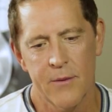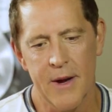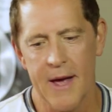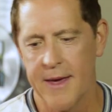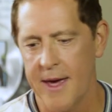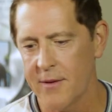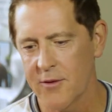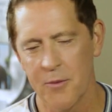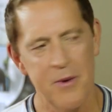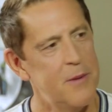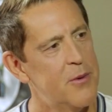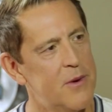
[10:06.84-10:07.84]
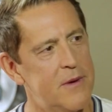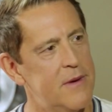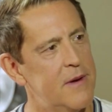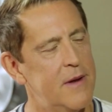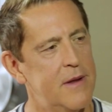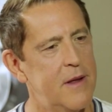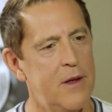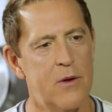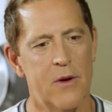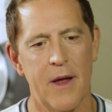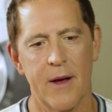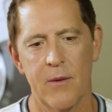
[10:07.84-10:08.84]
when I counsel people and you
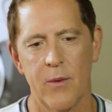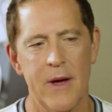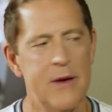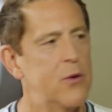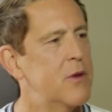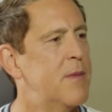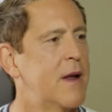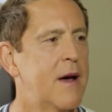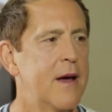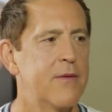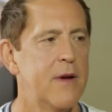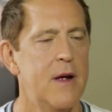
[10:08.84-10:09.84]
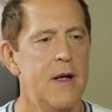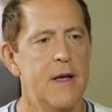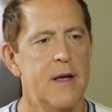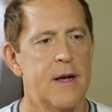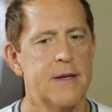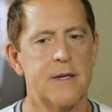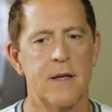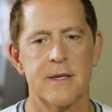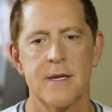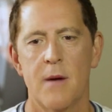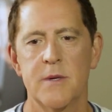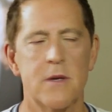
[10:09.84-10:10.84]
know like what I do with my life, I said
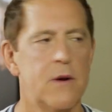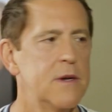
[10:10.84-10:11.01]
Psalms